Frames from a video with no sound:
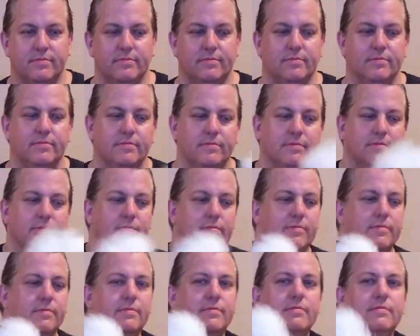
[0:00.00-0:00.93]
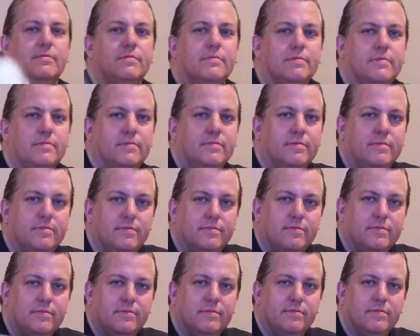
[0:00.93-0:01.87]

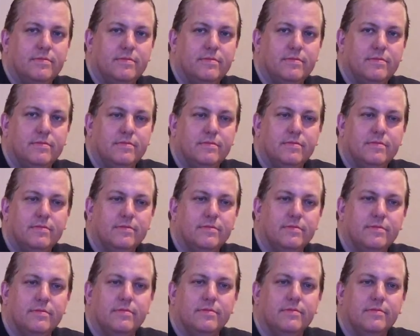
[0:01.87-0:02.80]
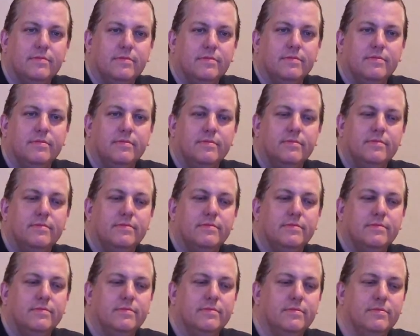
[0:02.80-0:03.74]

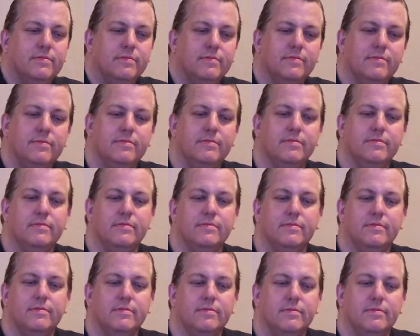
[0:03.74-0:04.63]
No words are spoken by the person on screen.